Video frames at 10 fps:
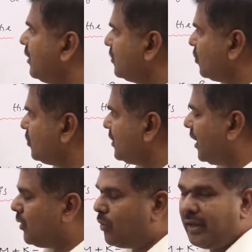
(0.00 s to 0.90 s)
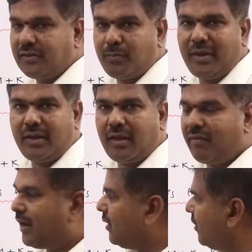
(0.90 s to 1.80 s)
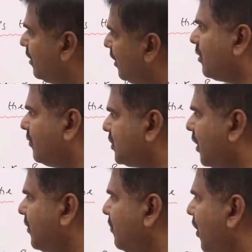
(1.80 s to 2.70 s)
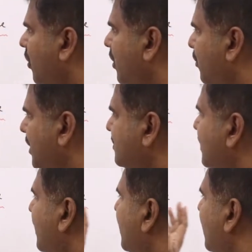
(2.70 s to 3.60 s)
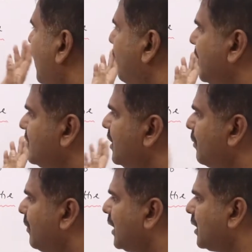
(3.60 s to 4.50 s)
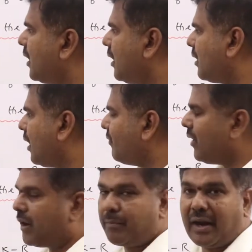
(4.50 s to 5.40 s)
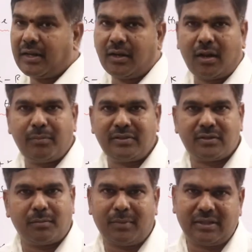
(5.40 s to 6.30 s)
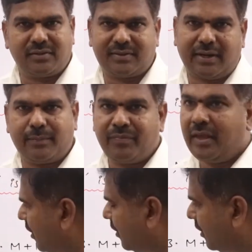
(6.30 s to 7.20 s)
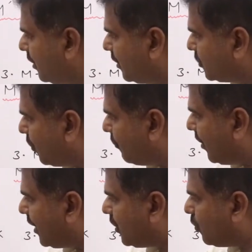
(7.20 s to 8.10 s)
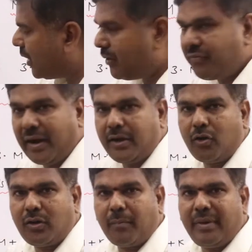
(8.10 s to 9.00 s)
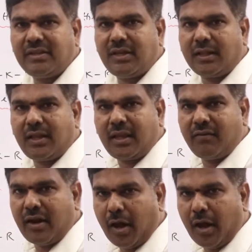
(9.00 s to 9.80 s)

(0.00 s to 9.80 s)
So three codings been given. Which of the following means M is the maternal uncle of R? Maternal means mother side. So where you can find out based on the given